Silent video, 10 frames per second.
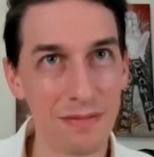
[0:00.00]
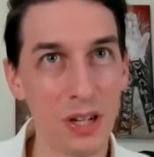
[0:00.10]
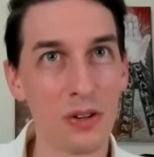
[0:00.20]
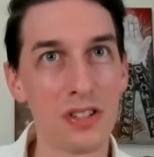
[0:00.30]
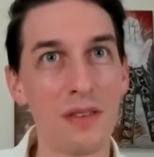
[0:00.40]

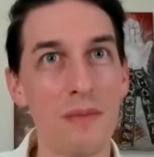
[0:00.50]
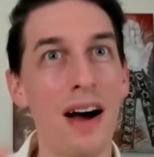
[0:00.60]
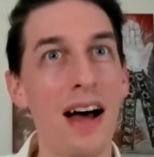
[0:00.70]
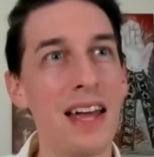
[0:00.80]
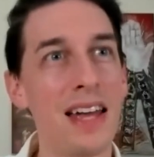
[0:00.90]
because the
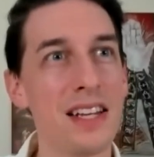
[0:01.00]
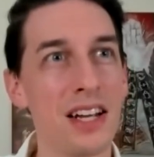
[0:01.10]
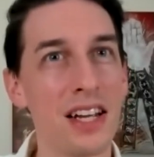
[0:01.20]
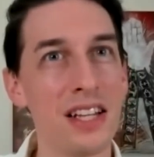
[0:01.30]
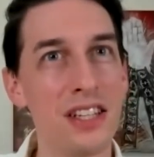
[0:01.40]
mind
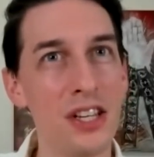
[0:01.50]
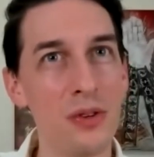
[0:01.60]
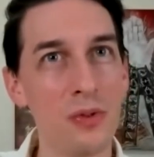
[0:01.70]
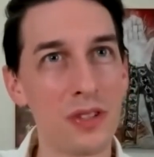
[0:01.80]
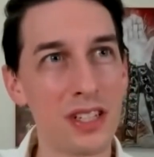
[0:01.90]

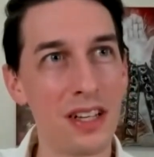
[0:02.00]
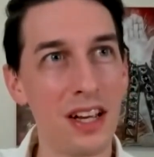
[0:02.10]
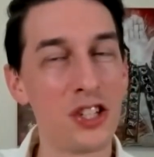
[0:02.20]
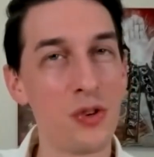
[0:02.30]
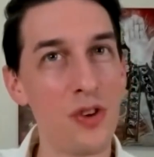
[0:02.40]
continues.
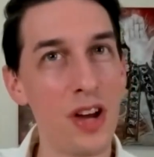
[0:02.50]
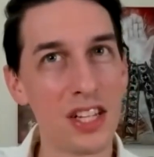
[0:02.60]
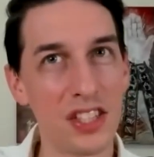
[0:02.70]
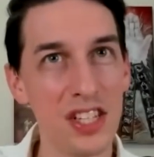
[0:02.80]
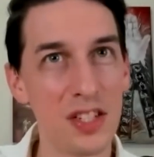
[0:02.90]
So you
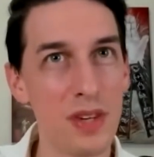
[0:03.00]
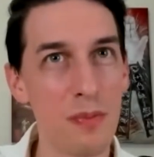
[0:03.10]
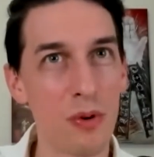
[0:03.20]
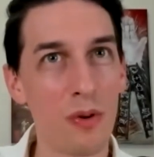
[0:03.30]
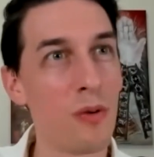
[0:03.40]
ask these
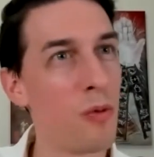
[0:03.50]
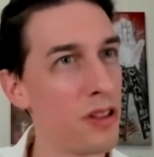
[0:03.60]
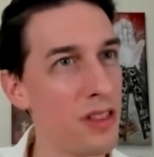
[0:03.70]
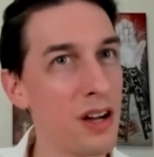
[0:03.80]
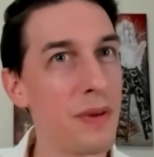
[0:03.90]
people, what
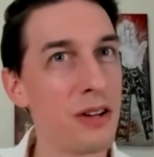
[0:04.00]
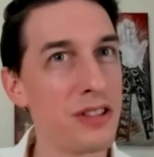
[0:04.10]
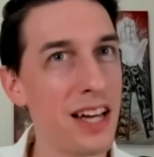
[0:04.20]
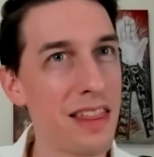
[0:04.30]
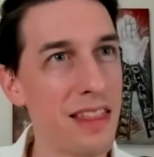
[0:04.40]
do you think
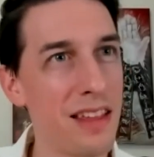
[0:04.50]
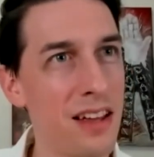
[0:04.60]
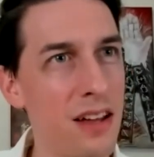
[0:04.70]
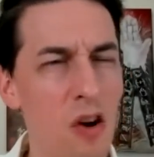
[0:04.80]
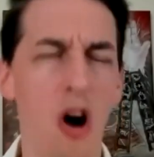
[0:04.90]
about death?
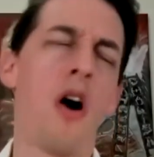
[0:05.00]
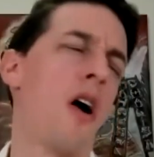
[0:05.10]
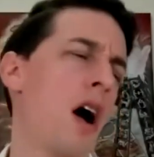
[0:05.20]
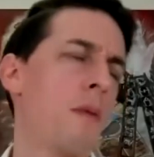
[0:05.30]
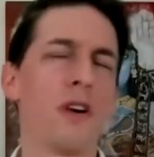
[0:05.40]

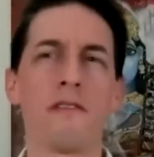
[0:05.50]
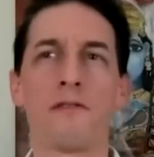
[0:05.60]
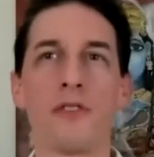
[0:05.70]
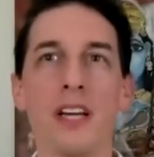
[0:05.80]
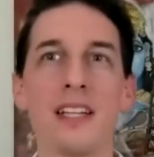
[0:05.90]
Oh, I'm not
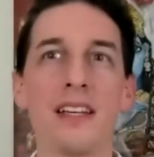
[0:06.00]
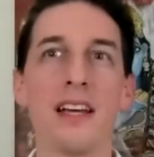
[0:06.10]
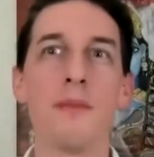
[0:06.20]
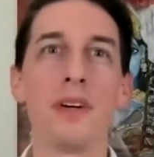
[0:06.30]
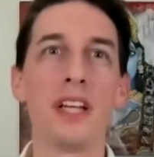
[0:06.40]
afraid.
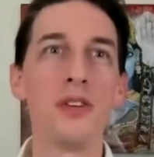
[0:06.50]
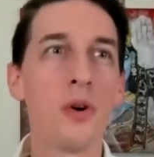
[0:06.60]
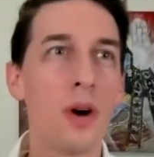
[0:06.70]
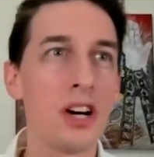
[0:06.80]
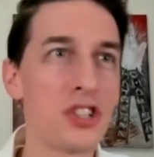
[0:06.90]
But then you
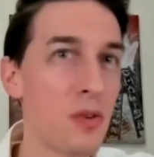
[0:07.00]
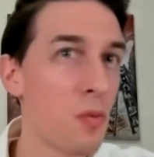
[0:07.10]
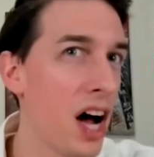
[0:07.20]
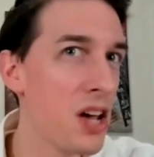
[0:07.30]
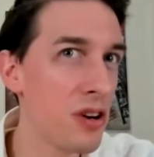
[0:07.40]

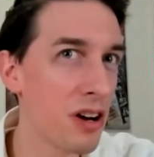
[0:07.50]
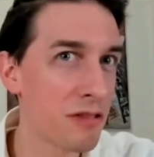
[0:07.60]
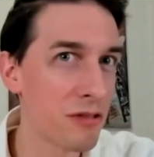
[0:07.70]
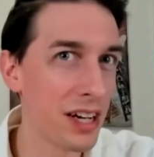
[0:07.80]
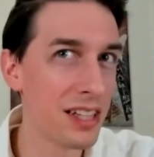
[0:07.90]
question, why are you not
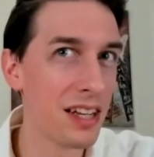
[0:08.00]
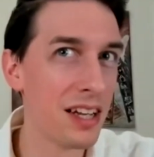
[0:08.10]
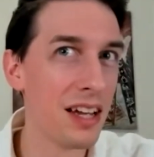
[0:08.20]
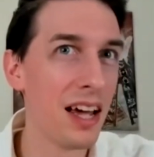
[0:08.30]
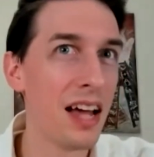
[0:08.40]
afraid?
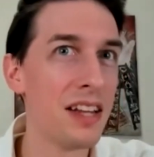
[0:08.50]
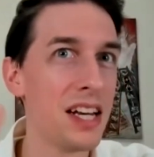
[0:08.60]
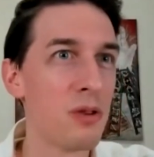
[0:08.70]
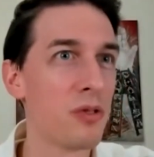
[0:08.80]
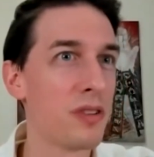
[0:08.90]
And
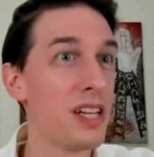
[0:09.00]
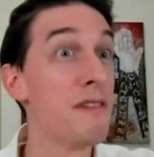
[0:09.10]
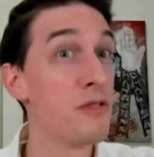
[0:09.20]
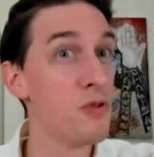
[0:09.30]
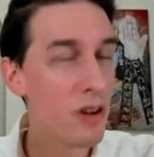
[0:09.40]
then
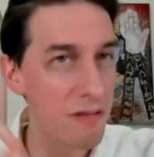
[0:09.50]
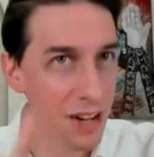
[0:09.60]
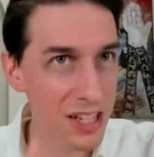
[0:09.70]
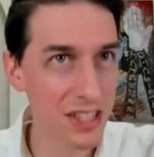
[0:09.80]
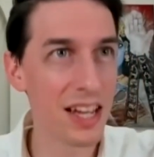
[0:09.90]
if you
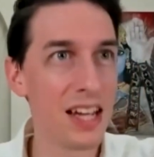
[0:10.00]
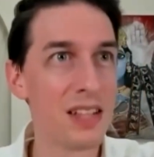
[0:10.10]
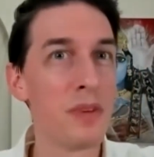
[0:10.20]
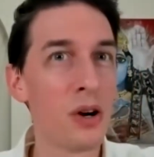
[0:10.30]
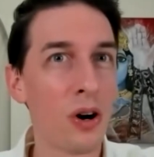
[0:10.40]

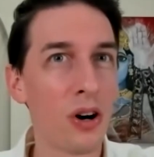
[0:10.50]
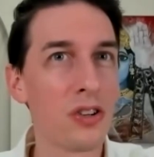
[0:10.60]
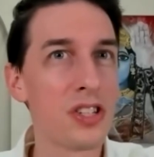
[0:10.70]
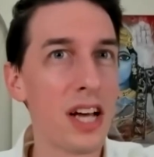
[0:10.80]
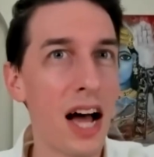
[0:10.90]
investigate,
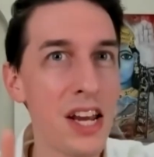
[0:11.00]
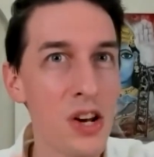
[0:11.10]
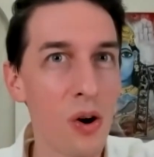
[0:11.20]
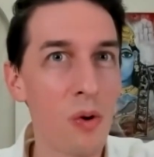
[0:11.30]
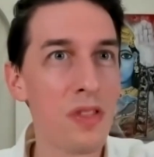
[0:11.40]
because I
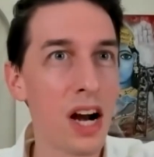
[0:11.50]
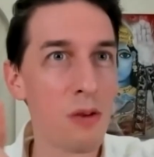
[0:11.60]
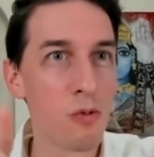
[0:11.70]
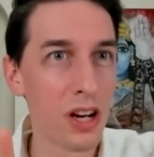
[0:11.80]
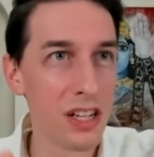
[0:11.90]
know that
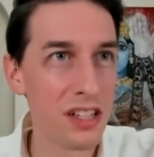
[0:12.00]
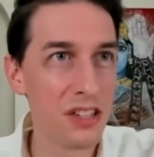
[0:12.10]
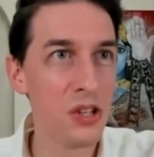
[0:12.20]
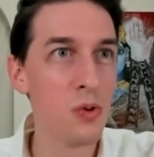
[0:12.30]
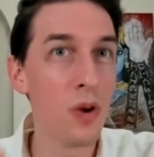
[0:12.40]
I will
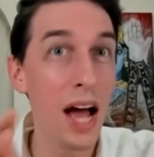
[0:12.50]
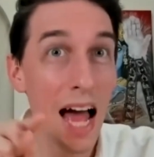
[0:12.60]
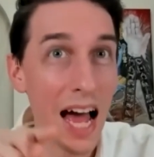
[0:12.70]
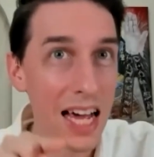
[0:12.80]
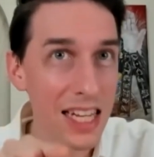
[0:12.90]
continue
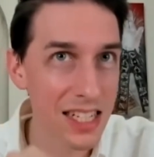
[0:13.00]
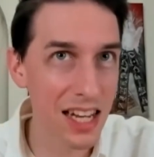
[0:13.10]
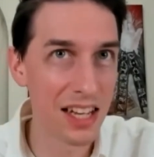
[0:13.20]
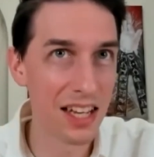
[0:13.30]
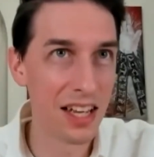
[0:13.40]
as